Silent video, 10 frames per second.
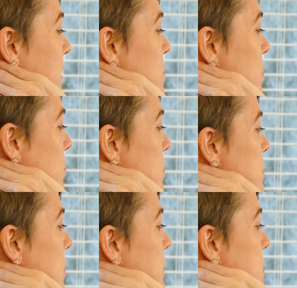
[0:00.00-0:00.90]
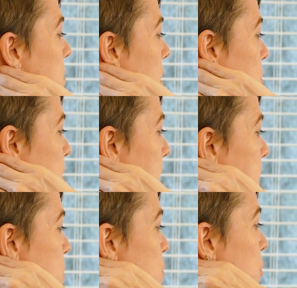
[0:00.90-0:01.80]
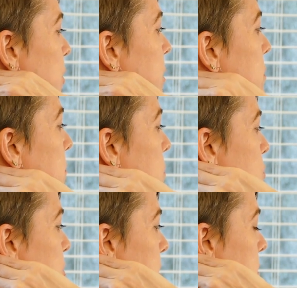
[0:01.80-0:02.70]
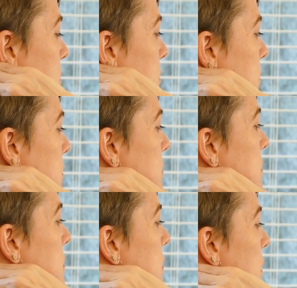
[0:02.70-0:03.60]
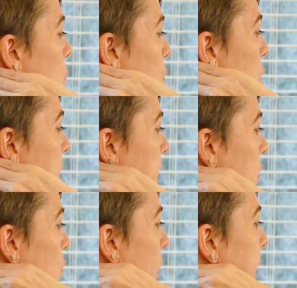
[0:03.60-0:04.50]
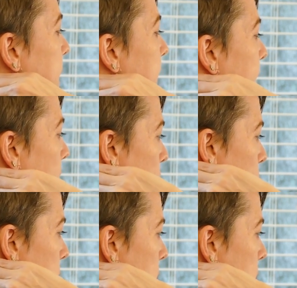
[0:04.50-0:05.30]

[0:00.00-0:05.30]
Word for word: So we'll start massaging in a circular motion, working our way down.